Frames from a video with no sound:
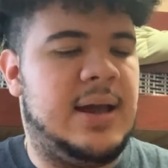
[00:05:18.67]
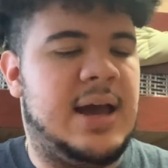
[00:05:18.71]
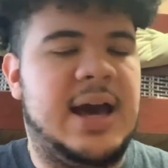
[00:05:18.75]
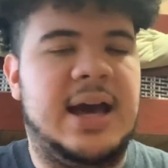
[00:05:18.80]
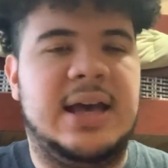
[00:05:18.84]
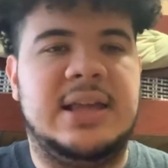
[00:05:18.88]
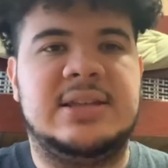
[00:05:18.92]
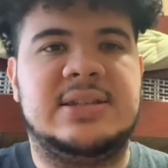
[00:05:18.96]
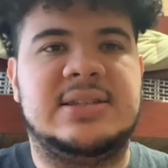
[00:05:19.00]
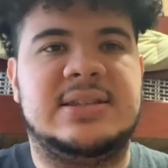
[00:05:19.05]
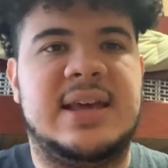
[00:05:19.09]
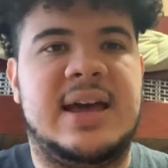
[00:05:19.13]
I
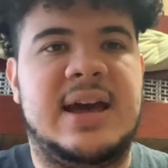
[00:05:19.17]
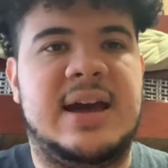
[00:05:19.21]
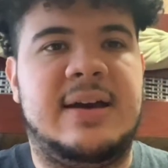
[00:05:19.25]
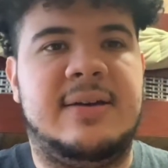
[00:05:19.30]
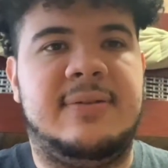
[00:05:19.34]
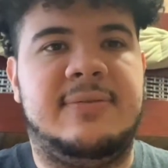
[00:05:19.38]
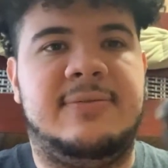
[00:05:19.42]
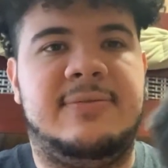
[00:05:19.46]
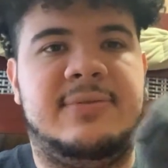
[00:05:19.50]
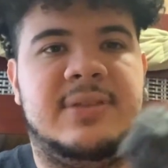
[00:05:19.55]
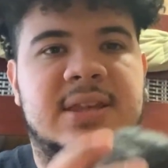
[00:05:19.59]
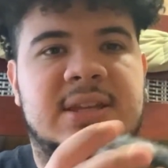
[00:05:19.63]
just
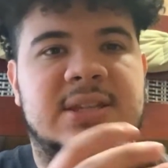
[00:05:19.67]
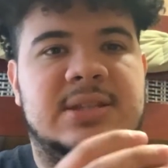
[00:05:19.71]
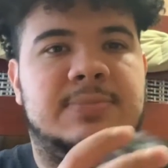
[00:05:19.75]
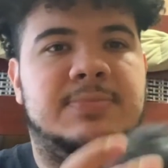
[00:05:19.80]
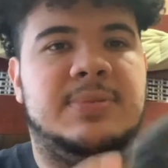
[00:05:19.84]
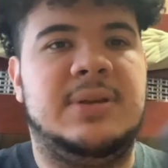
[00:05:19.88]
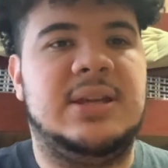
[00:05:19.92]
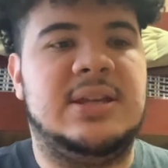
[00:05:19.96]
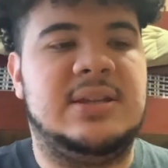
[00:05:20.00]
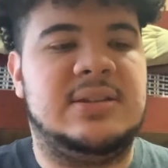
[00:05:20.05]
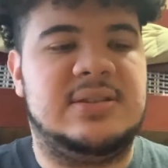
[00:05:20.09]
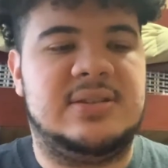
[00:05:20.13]
have this
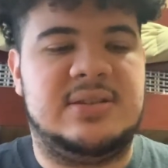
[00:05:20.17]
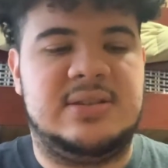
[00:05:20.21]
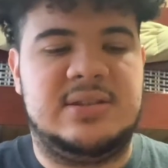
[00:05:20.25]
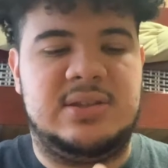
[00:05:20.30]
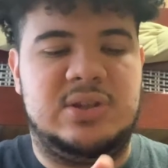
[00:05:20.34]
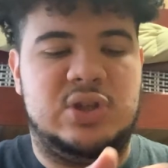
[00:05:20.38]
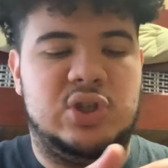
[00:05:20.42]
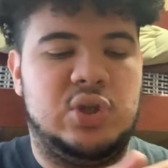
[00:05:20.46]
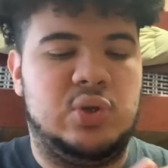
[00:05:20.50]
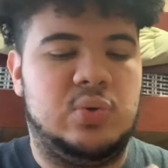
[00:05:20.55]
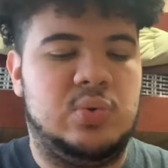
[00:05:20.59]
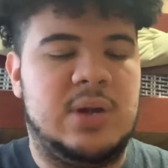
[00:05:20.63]
piece
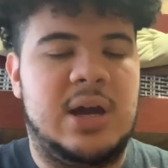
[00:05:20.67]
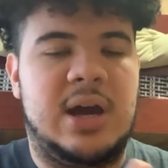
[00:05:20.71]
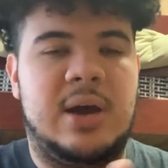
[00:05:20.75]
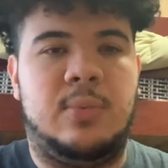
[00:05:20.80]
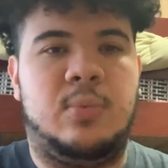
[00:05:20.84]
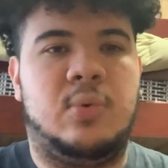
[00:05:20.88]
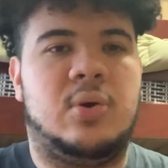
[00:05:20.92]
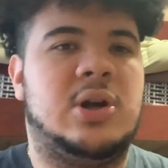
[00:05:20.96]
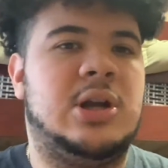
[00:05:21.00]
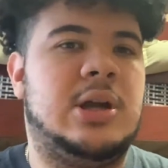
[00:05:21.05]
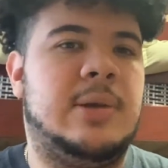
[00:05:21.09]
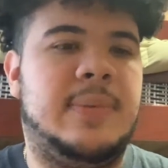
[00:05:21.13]
to not
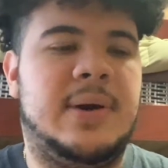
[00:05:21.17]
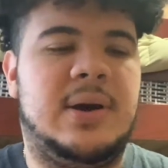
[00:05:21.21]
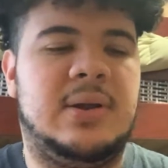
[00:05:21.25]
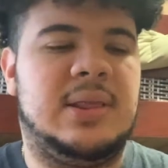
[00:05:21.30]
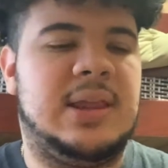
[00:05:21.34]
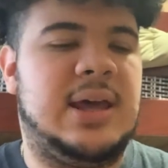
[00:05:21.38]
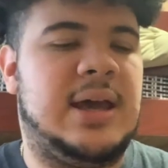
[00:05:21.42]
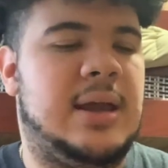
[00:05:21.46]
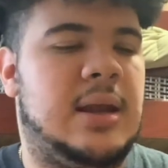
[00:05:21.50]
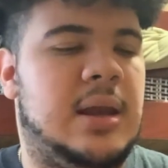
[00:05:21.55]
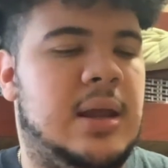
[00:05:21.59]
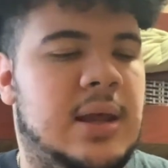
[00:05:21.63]
worry about
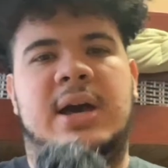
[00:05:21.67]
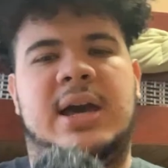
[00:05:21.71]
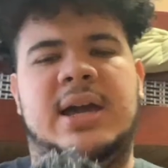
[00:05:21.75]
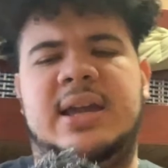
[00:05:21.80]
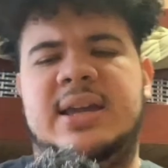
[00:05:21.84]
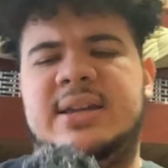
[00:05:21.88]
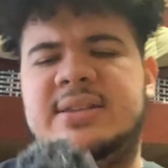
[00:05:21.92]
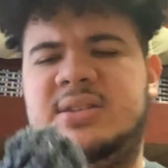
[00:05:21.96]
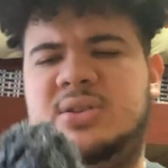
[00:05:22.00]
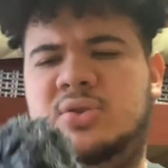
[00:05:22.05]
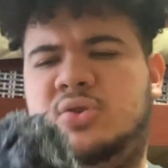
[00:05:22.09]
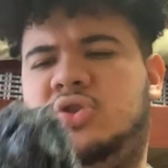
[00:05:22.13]
that. I
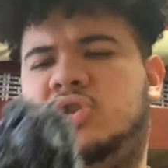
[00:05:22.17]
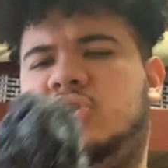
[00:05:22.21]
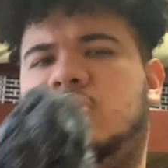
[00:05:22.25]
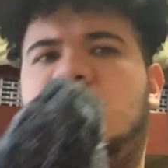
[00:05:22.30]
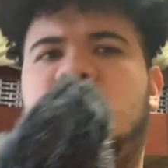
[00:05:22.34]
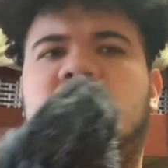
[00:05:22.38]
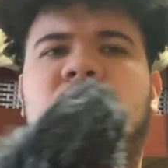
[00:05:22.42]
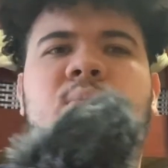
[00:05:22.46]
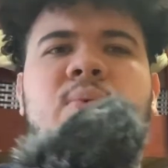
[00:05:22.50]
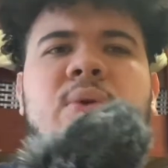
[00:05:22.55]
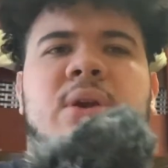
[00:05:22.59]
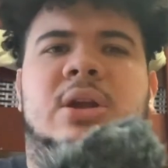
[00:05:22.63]
guess I'll show
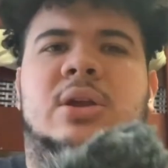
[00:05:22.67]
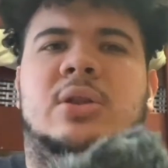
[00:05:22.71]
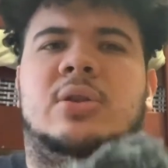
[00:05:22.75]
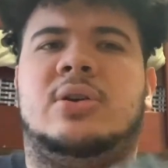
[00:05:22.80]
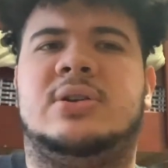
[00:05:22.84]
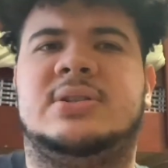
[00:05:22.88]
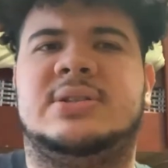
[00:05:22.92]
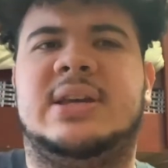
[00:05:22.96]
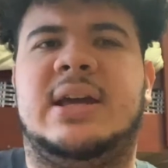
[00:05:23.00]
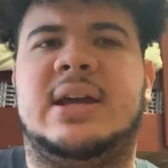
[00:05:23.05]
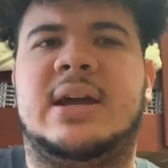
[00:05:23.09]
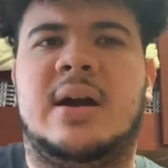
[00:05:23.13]
you what it
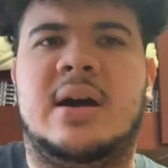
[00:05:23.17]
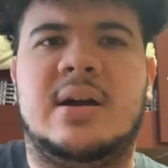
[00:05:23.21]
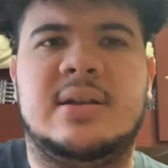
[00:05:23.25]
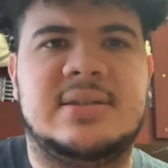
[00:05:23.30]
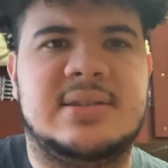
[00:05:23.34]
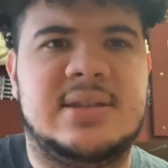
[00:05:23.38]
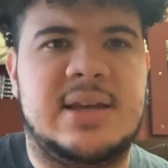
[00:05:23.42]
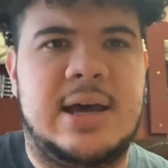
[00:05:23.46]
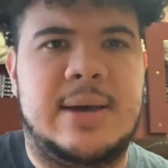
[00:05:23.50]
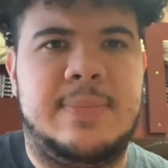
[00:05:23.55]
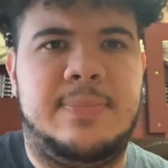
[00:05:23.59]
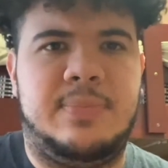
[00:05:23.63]
looks like on
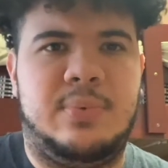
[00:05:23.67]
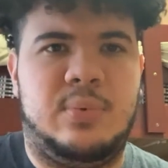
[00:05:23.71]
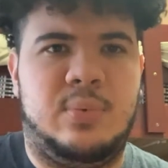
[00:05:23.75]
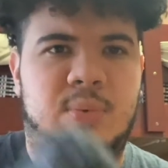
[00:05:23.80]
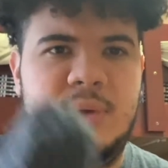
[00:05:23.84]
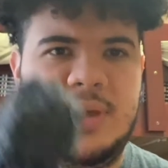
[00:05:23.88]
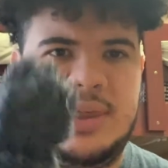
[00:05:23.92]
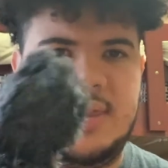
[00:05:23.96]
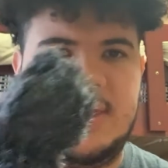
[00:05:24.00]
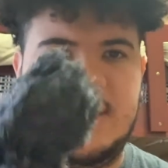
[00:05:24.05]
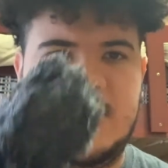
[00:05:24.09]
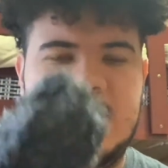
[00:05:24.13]
top
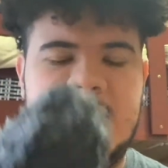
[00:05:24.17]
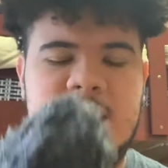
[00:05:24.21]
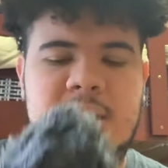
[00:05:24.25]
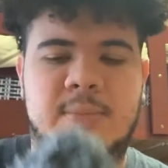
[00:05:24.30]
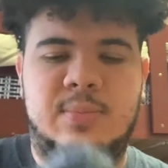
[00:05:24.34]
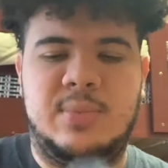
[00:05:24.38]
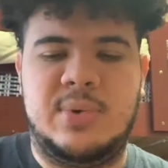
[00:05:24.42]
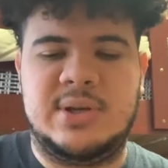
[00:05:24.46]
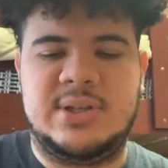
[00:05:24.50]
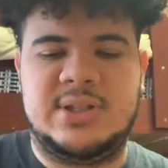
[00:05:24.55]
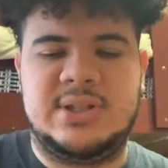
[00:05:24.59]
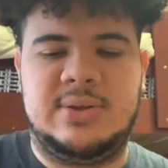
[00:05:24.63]
with the
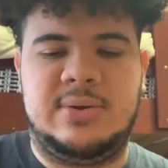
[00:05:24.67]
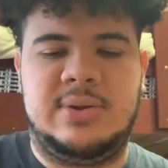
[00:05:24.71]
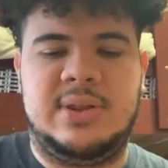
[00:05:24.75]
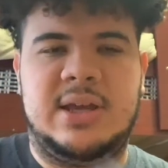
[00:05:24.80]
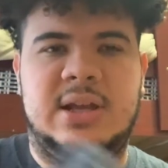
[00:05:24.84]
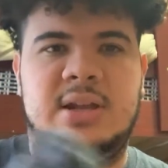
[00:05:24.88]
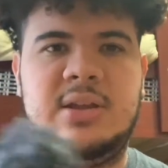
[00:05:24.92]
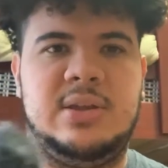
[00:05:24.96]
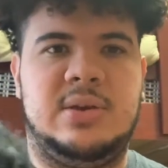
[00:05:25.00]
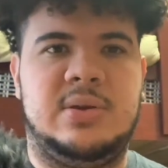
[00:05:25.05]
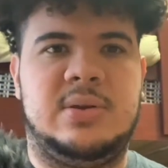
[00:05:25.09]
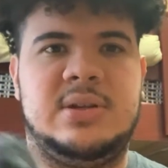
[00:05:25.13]
camera so
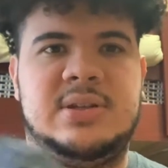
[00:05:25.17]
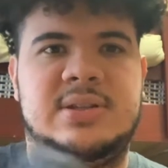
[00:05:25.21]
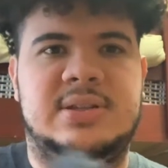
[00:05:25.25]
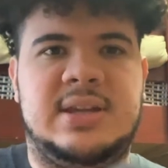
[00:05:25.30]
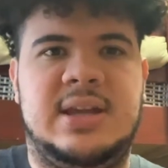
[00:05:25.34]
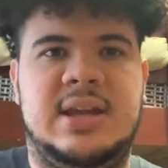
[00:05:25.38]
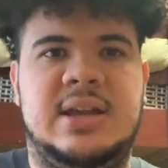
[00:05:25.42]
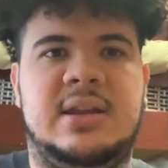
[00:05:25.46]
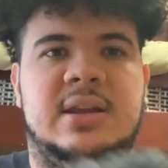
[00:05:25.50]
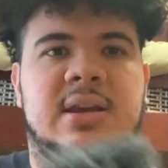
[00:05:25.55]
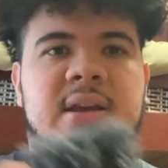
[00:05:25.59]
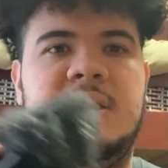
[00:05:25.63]
that you
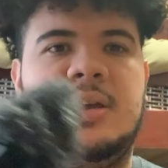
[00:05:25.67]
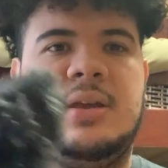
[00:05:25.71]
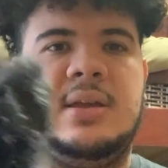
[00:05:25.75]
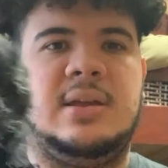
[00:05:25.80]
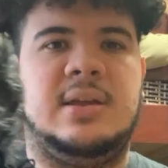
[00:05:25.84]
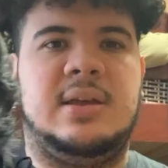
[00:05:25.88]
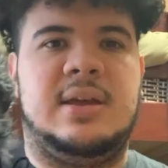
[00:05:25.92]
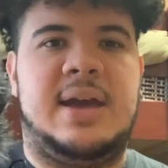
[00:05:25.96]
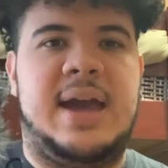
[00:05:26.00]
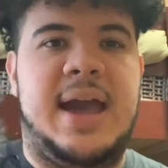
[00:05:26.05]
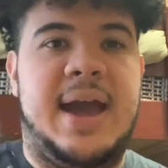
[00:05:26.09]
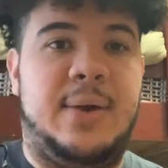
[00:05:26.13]
understand
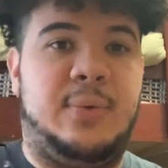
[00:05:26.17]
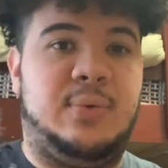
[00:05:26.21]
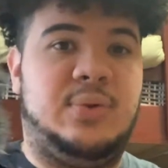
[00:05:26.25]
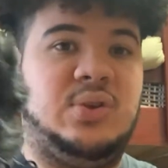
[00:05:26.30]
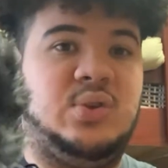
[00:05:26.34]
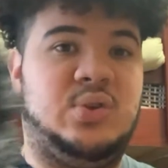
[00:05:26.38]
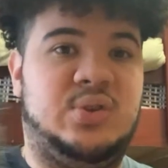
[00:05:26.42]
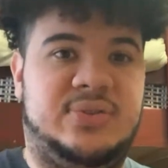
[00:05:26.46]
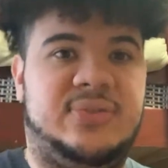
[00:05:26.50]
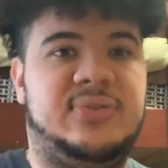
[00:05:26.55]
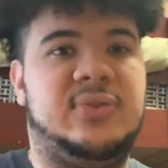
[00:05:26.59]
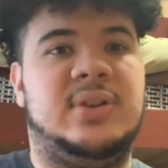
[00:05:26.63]
how
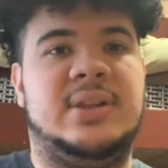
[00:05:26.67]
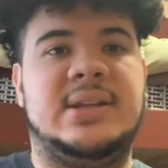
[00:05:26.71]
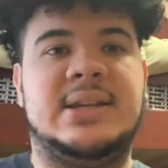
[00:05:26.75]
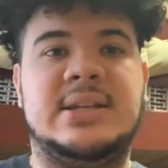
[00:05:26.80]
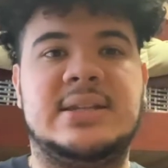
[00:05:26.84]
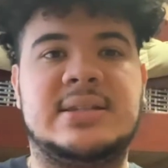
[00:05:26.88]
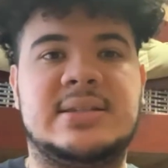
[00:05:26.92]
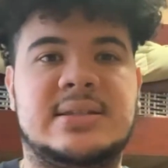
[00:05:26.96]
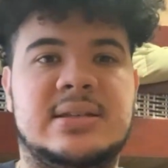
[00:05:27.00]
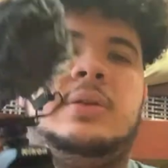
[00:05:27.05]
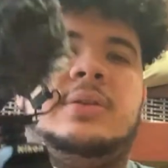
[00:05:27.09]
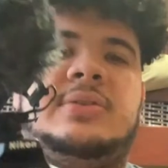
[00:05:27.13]
useful it
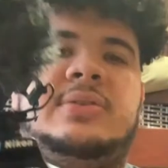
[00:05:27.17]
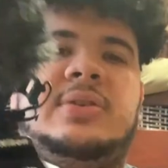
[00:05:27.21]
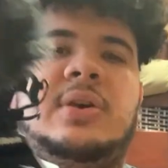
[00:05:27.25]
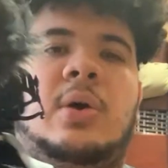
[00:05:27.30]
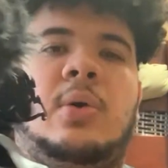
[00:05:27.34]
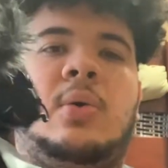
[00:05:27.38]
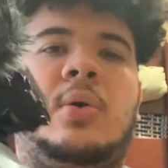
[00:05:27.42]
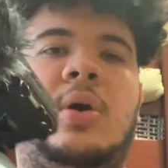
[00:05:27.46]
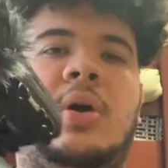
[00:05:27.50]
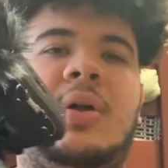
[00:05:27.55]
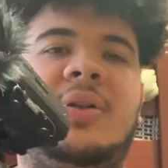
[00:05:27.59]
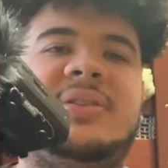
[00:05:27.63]
is.
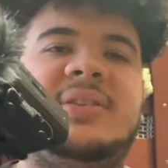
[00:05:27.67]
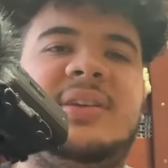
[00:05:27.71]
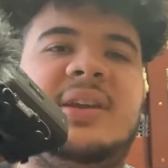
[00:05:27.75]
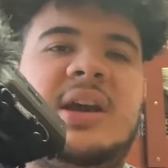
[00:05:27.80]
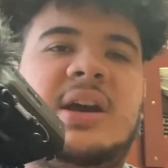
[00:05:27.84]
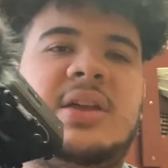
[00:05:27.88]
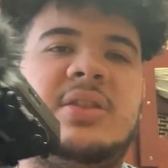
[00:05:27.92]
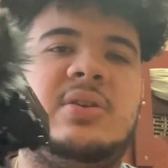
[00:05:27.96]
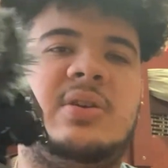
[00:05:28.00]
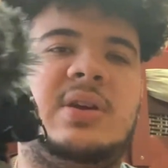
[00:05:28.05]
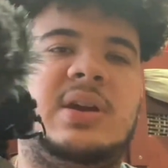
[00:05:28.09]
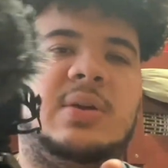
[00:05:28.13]
So
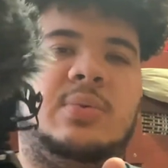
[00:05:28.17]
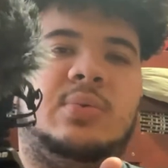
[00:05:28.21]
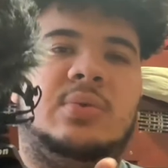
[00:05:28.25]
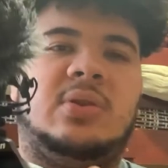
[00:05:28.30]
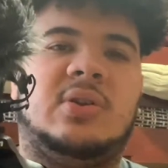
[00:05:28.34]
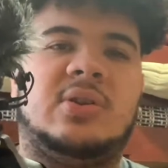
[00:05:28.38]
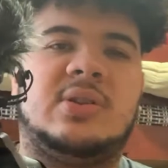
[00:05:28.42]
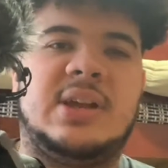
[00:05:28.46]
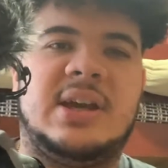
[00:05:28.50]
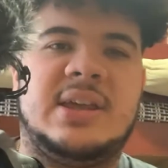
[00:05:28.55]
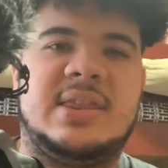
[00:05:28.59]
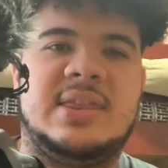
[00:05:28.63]
altogether, it would
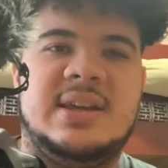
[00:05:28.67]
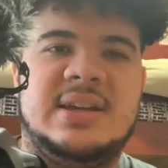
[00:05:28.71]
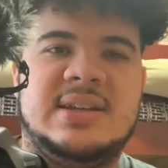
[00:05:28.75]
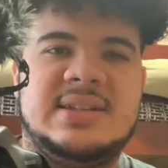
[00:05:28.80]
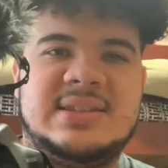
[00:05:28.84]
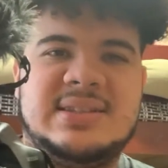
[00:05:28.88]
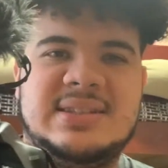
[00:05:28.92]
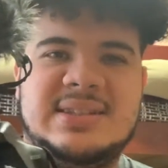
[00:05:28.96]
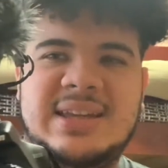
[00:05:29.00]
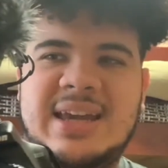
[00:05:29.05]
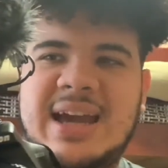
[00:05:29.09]
look like this.